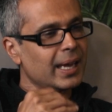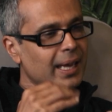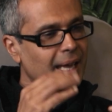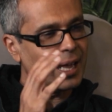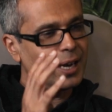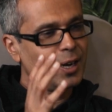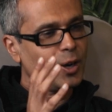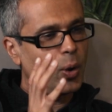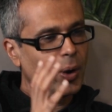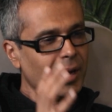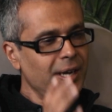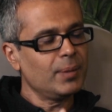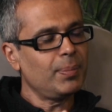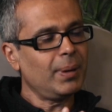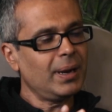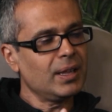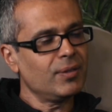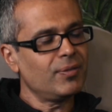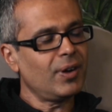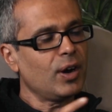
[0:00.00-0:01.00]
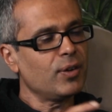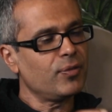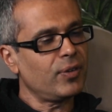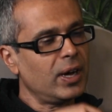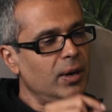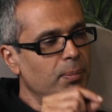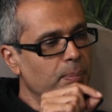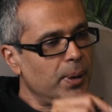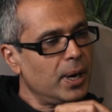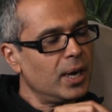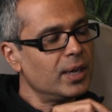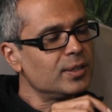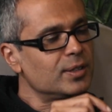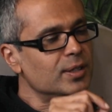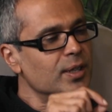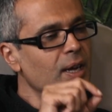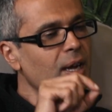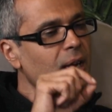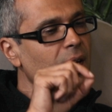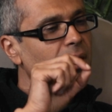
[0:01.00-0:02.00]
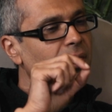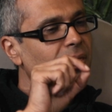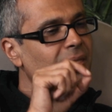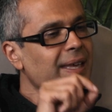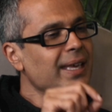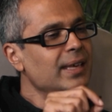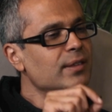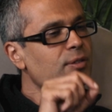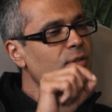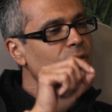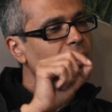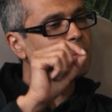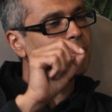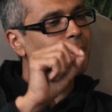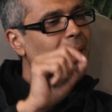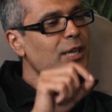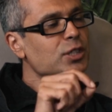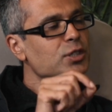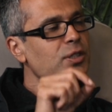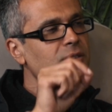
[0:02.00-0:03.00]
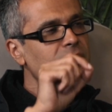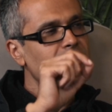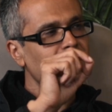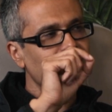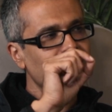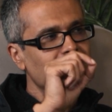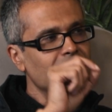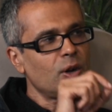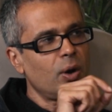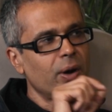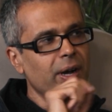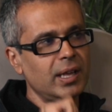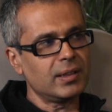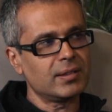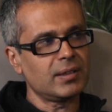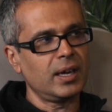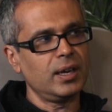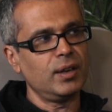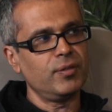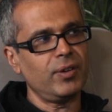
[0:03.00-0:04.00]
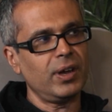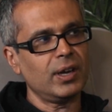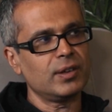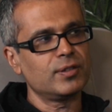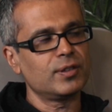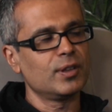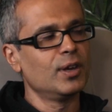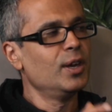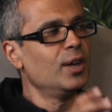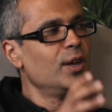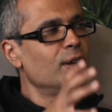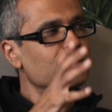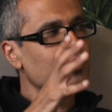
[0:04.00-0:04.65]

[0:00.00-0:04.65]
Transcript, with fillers: again, not independently verified, but these are in patients that did not get side effects.